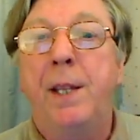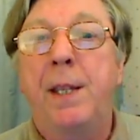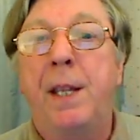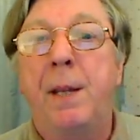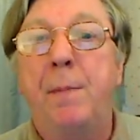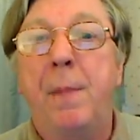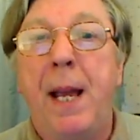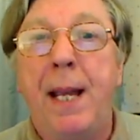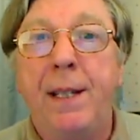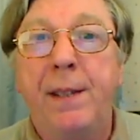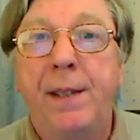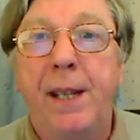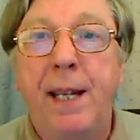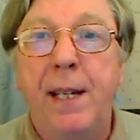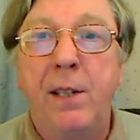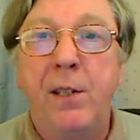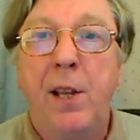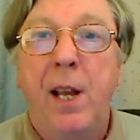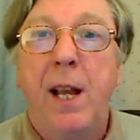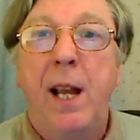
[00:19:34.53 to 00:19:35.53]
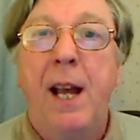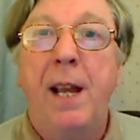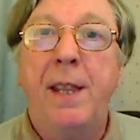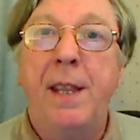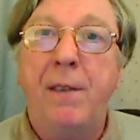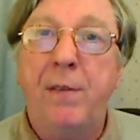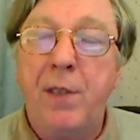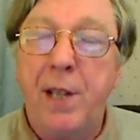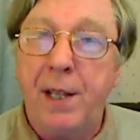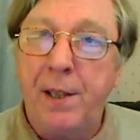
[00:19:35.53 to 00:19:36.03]
the main things,
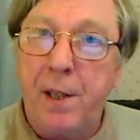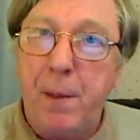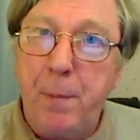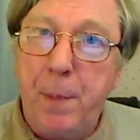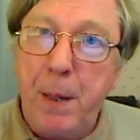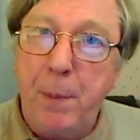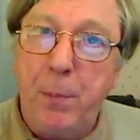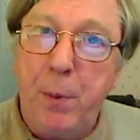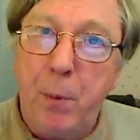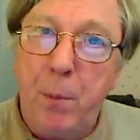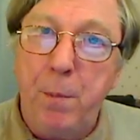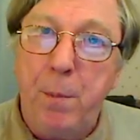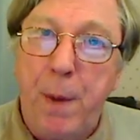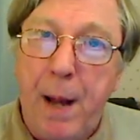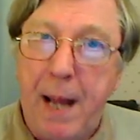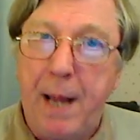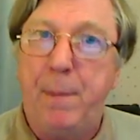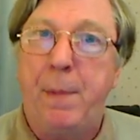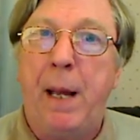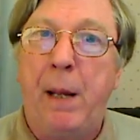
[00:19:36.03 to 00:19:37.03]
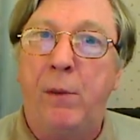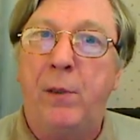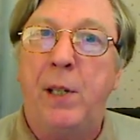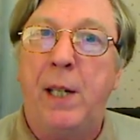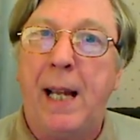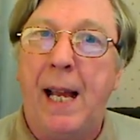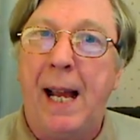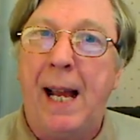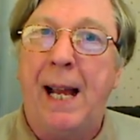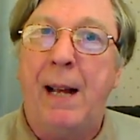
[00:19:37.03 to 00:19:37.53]
and they've said that people might be able
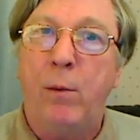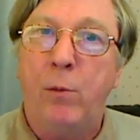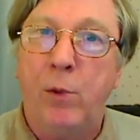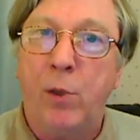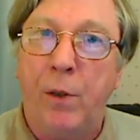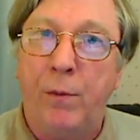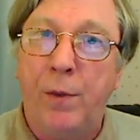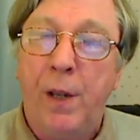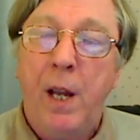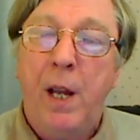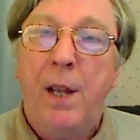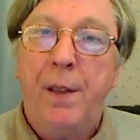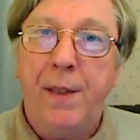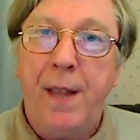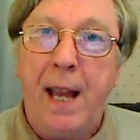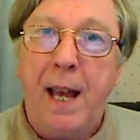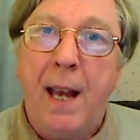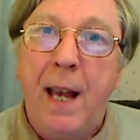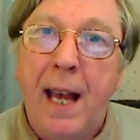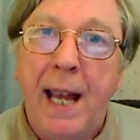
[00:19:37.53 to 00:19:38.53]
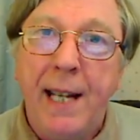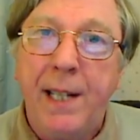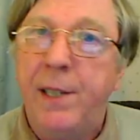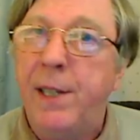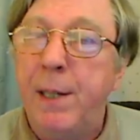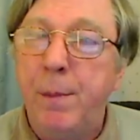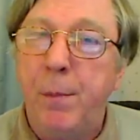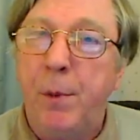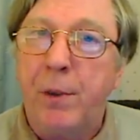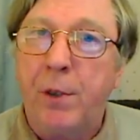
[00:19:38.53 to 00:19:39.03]
to get out of their
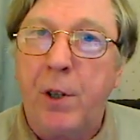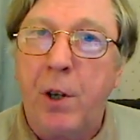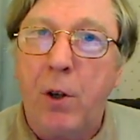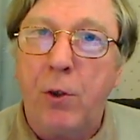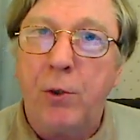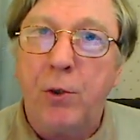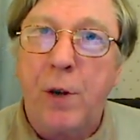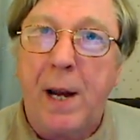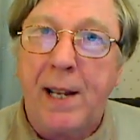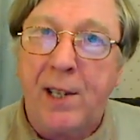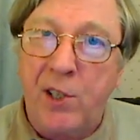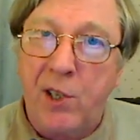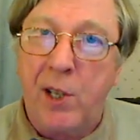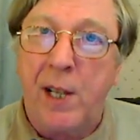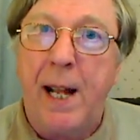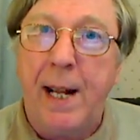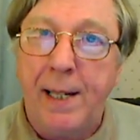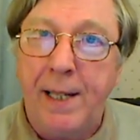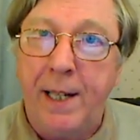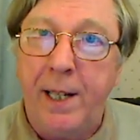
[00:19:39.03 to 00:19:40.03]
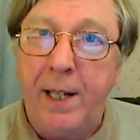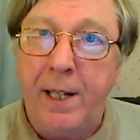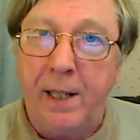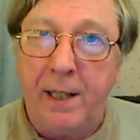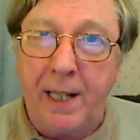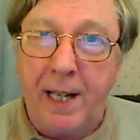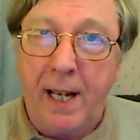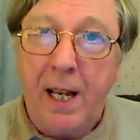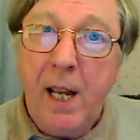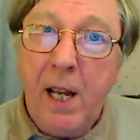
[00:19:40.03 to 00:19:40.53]
18-month contract slightly
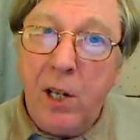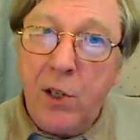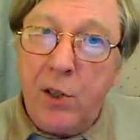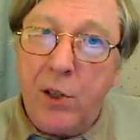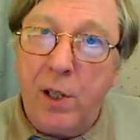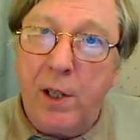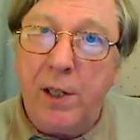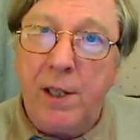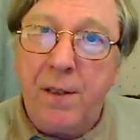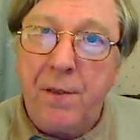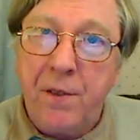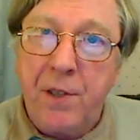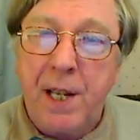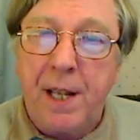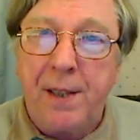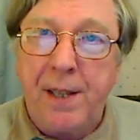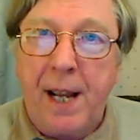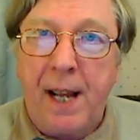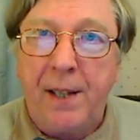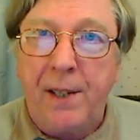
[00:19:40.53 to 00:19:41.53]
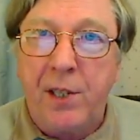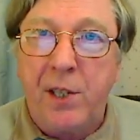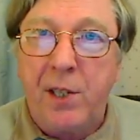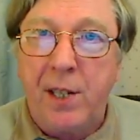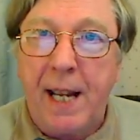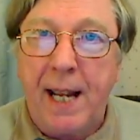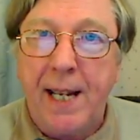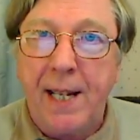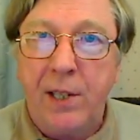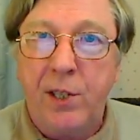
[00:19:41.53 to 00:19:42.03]
earlier. Certainly they've said that in the
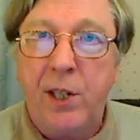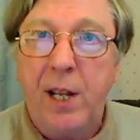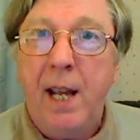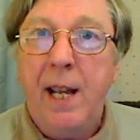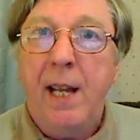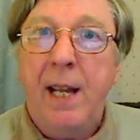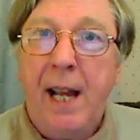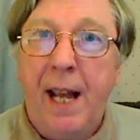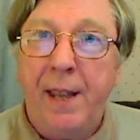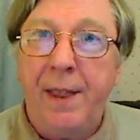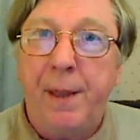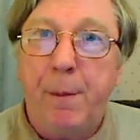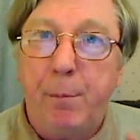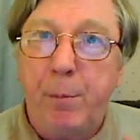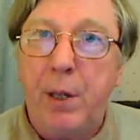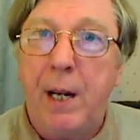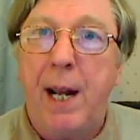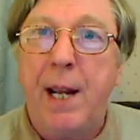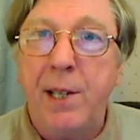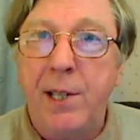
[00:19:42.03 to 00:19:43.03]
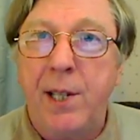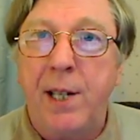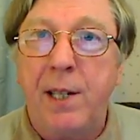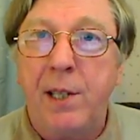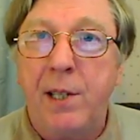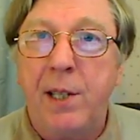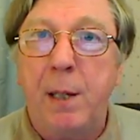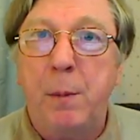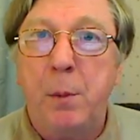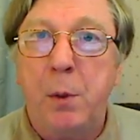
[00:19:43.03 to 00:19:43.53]
States, and the
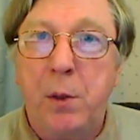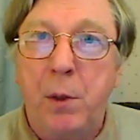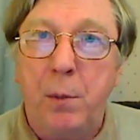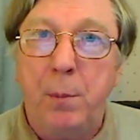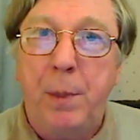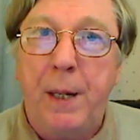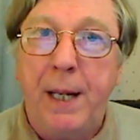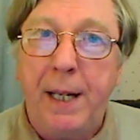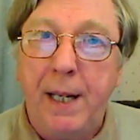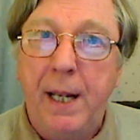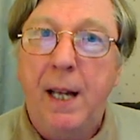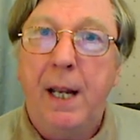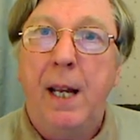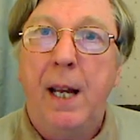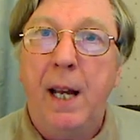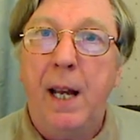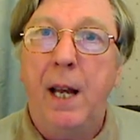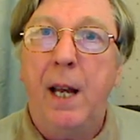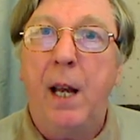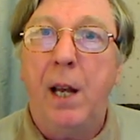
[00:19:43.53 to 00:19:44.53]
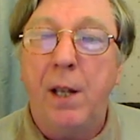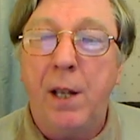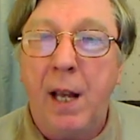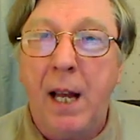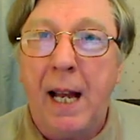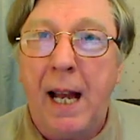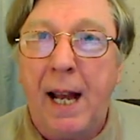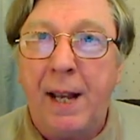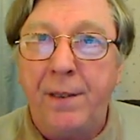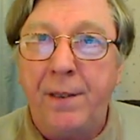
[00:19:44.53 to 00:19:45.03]
pricing seems to be either
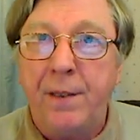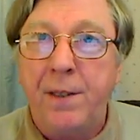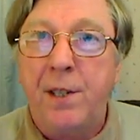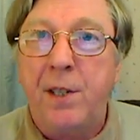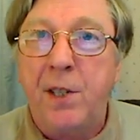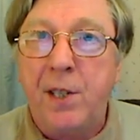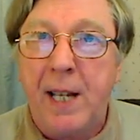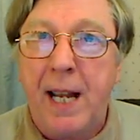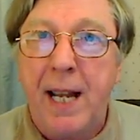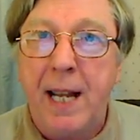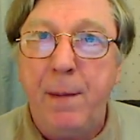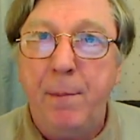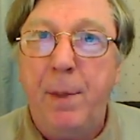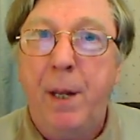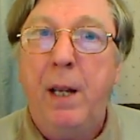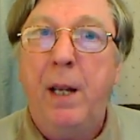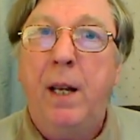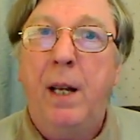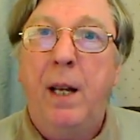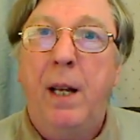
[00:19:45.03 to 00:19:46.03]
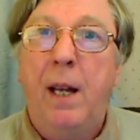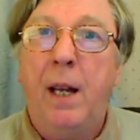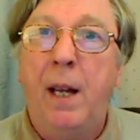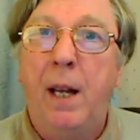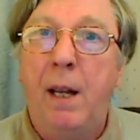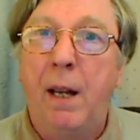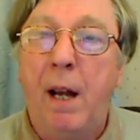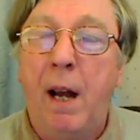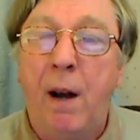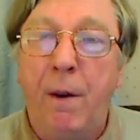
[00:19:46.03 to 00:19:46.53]
the same
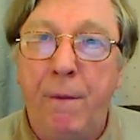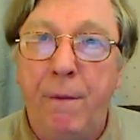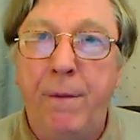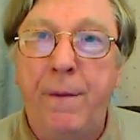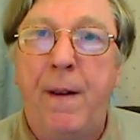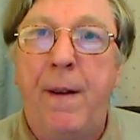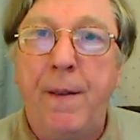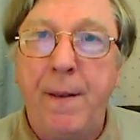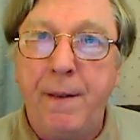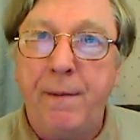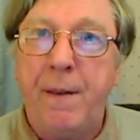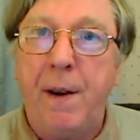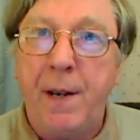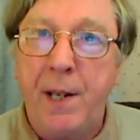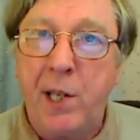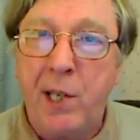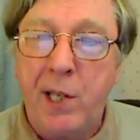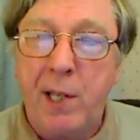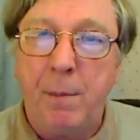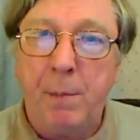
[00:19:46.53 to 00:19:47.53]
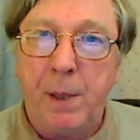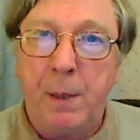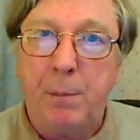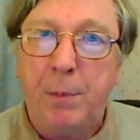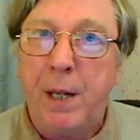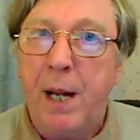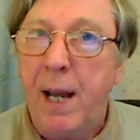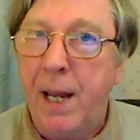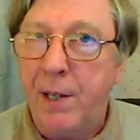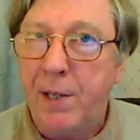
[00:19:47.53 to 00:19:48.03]
are very, very similar
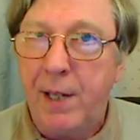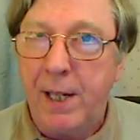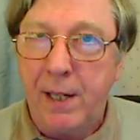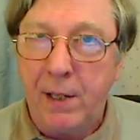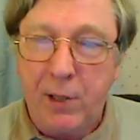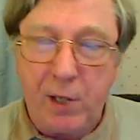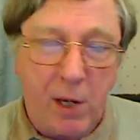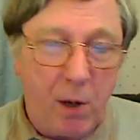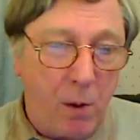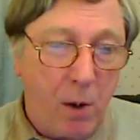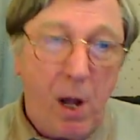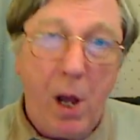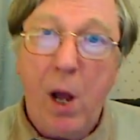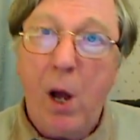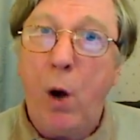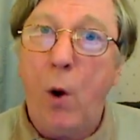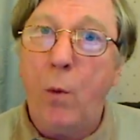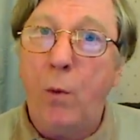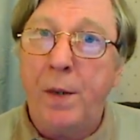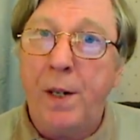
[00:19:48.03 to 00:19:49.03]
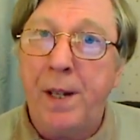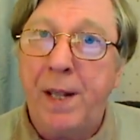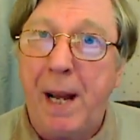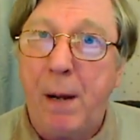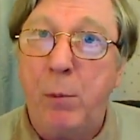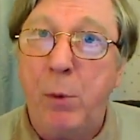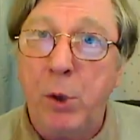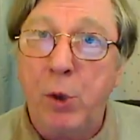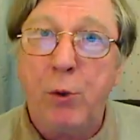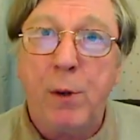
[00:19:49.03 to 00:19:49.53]
pricing. So hopefully
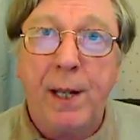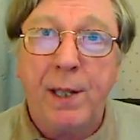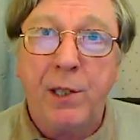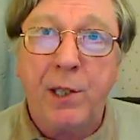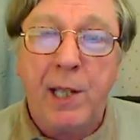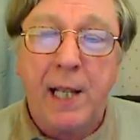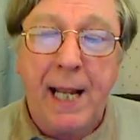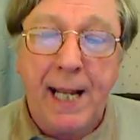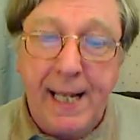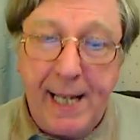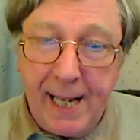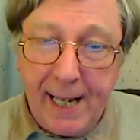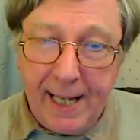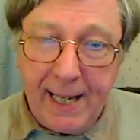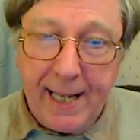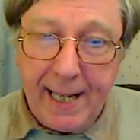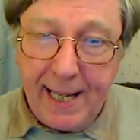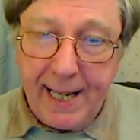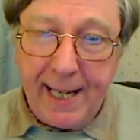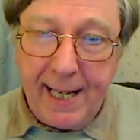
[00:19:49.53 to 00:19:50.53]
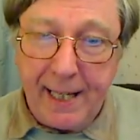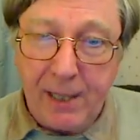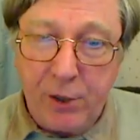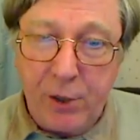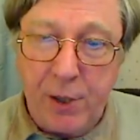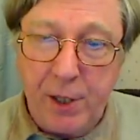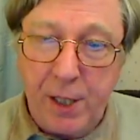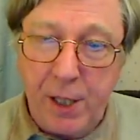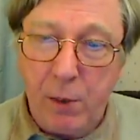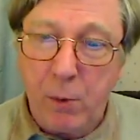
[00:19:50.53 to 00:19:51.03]
that will translate here
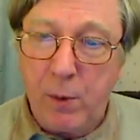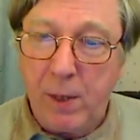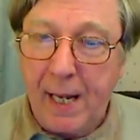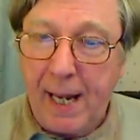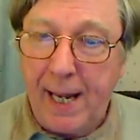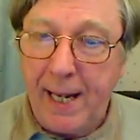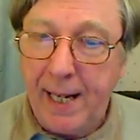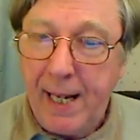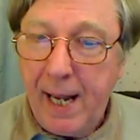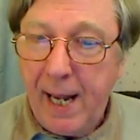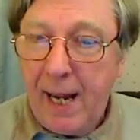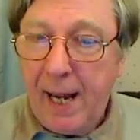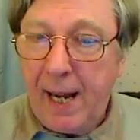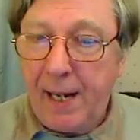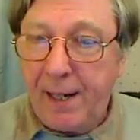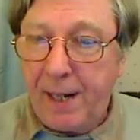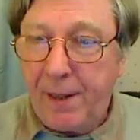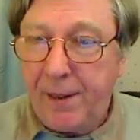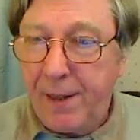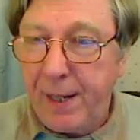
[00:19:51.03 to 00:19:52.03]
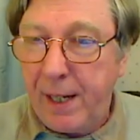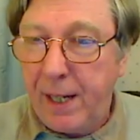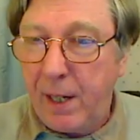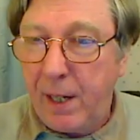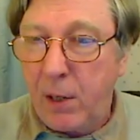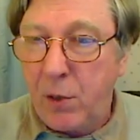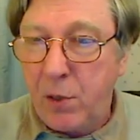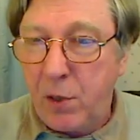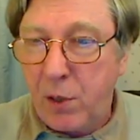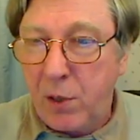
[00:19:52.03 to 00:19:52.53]
into the UK. And I think it
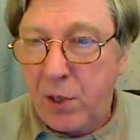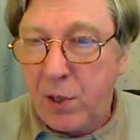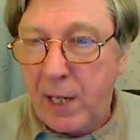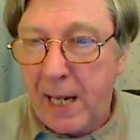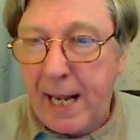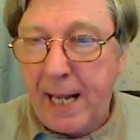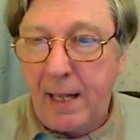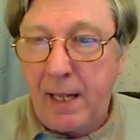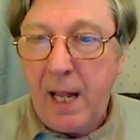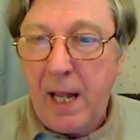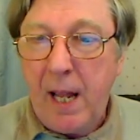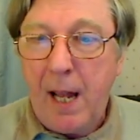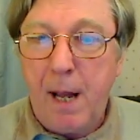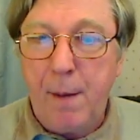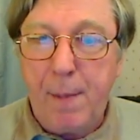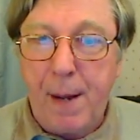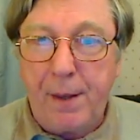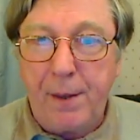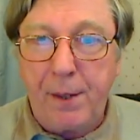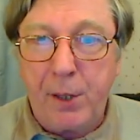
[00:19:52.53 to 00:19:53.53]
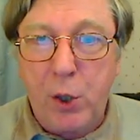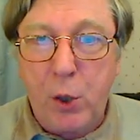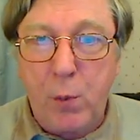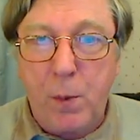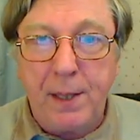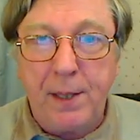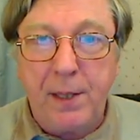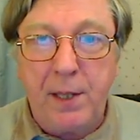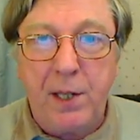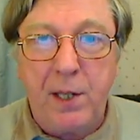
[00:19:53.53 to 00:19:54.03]
goes on sale about the
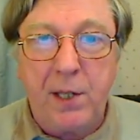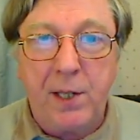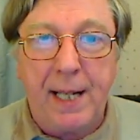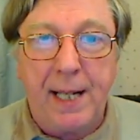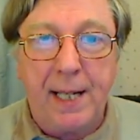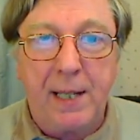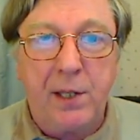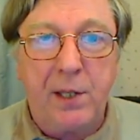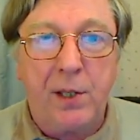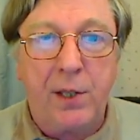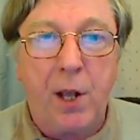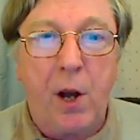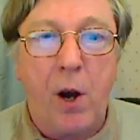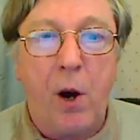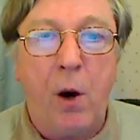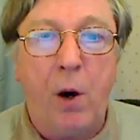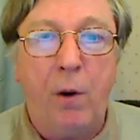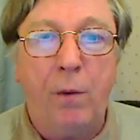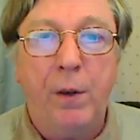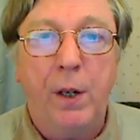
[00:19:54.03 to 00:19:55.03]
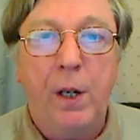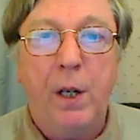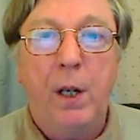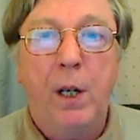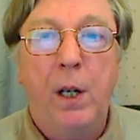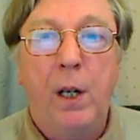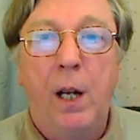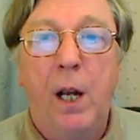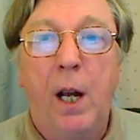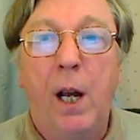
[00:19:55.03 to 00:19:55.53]
26th of
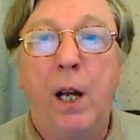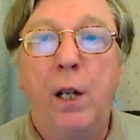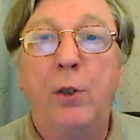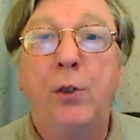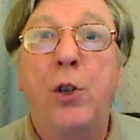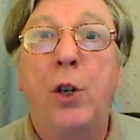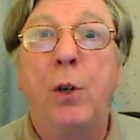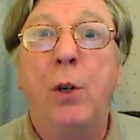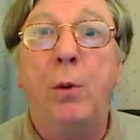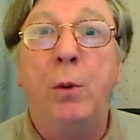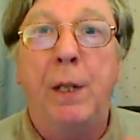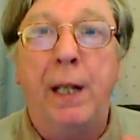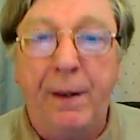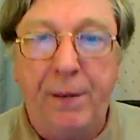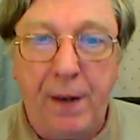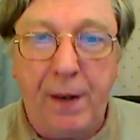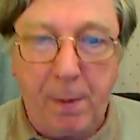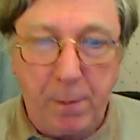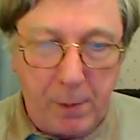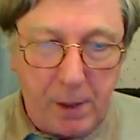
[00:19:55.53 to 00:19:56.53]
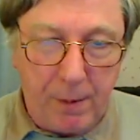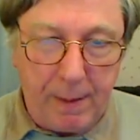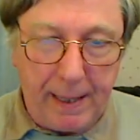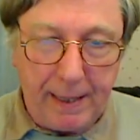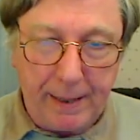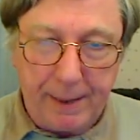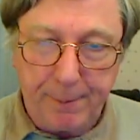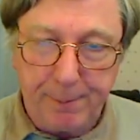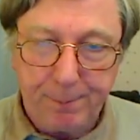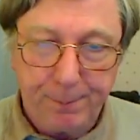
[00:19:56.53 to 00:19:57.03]
June, if I'm
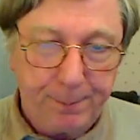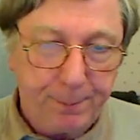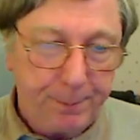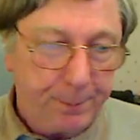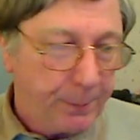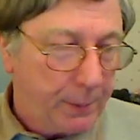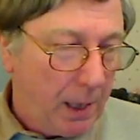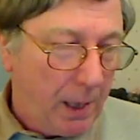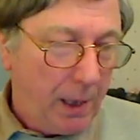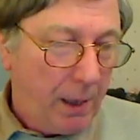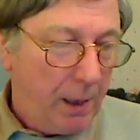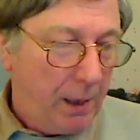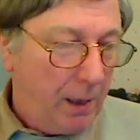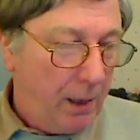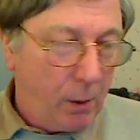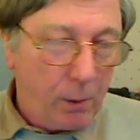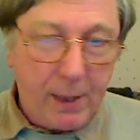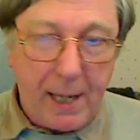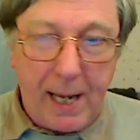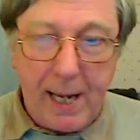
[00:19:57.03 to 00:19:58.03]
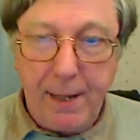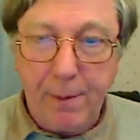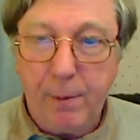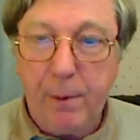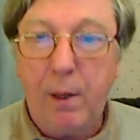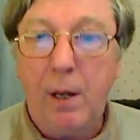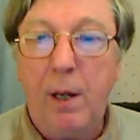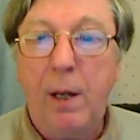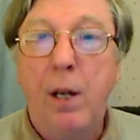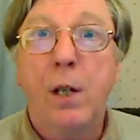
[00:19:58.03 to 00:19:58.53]
correct. Okay.
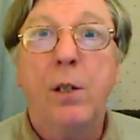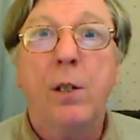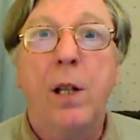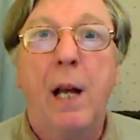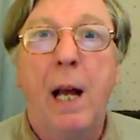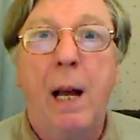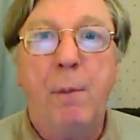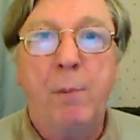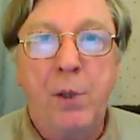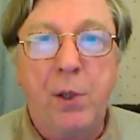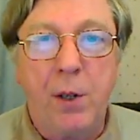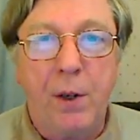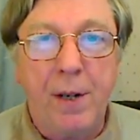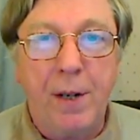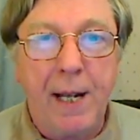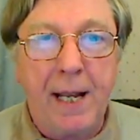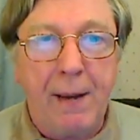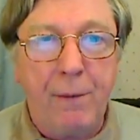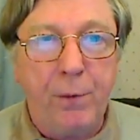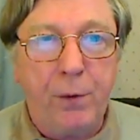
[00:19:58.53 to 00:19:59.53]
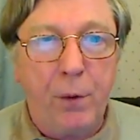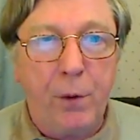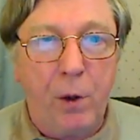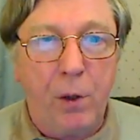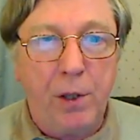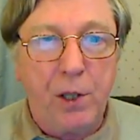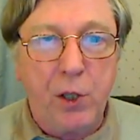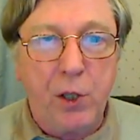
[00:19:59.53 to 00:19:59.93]
I'm sorry again for all